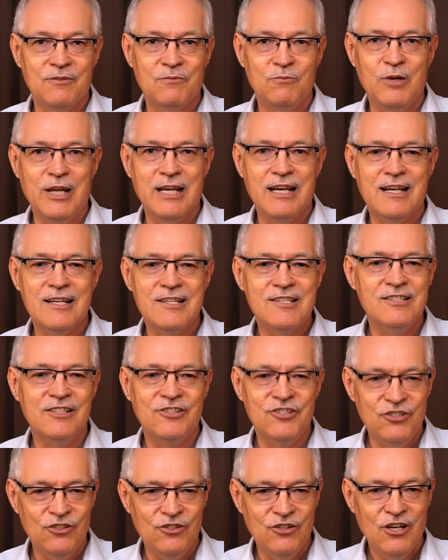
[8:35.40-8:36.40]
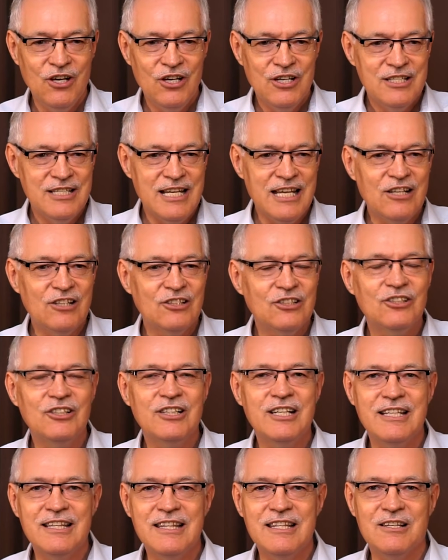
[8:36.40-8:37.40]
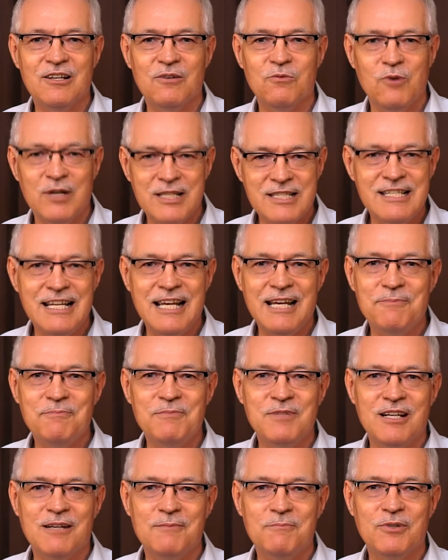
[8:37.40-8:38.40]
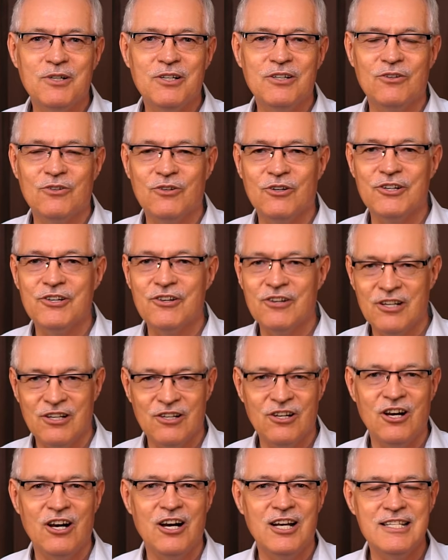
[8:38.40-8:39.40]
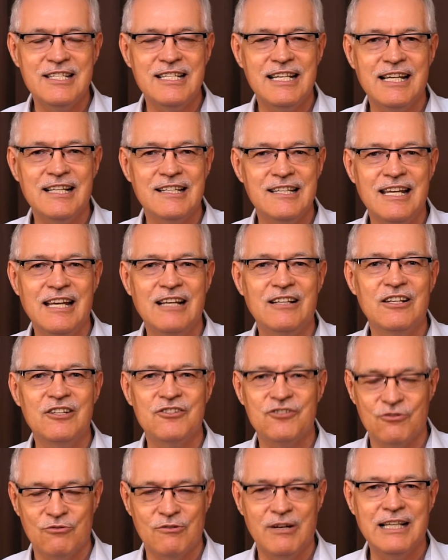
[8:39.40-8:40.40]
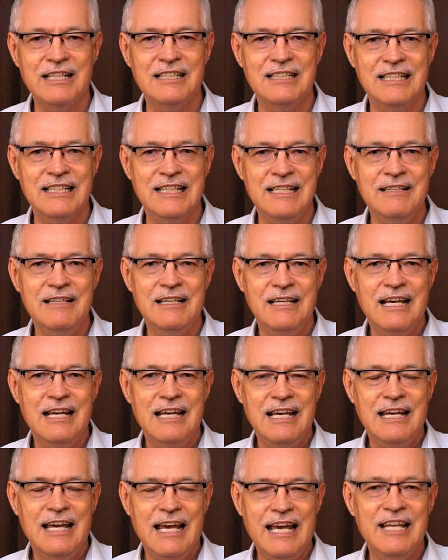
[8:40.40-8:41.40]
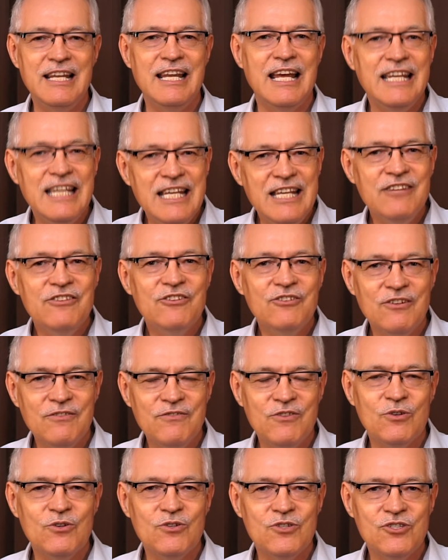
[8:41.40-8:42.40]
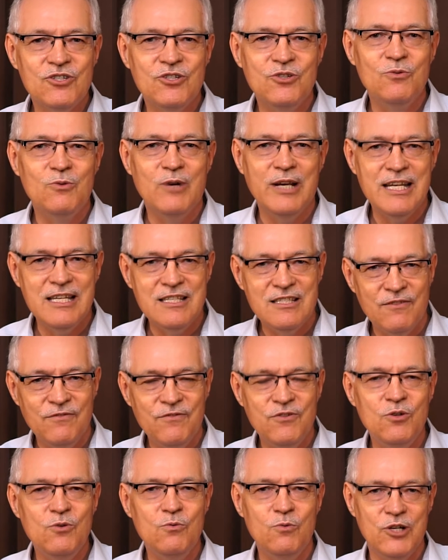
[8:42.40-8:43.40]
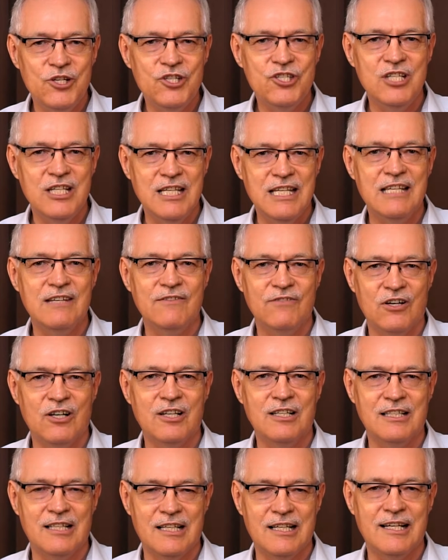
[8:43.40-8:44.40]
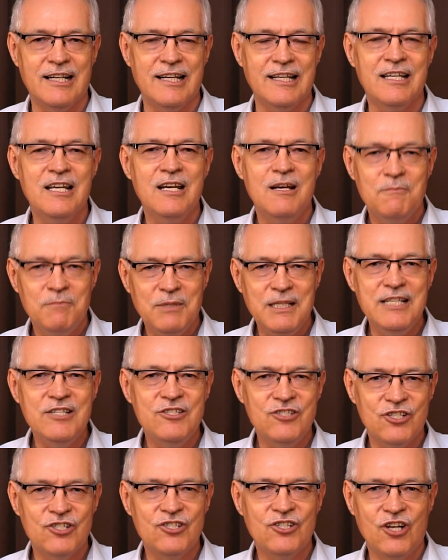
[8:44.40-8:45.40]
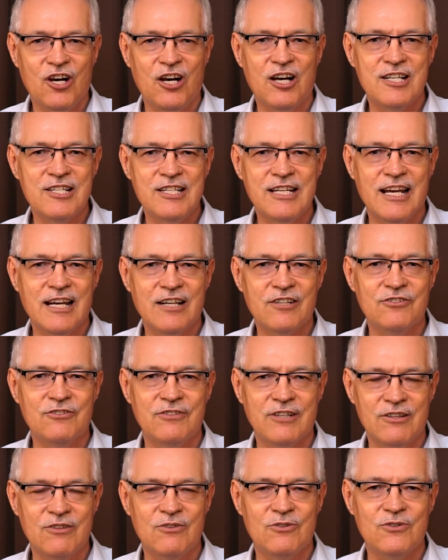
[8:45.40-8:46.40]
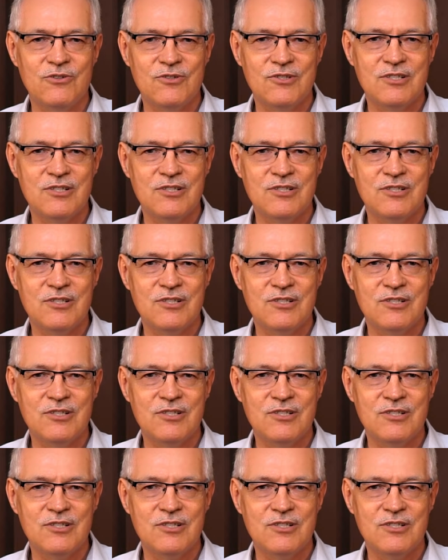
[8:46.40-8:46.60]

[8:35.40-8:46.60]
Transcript: We ask that you take a look at the WhatsApp number, or you can contact Helen directly. And either of those two ways, if you wish to give online, please just contact her at